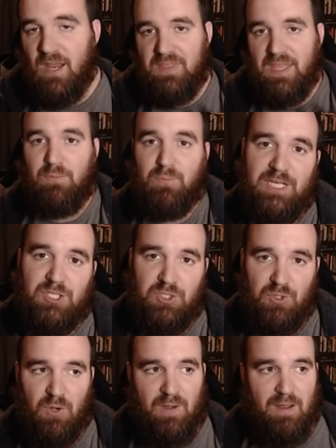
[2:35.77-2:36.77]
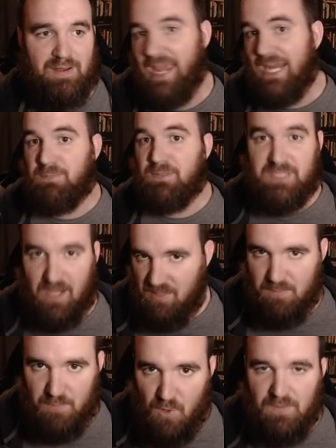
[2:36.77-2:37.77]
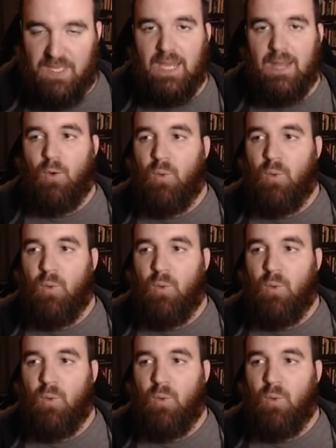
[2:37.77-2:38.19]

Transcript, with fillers: They reshoot around 80% of the movie.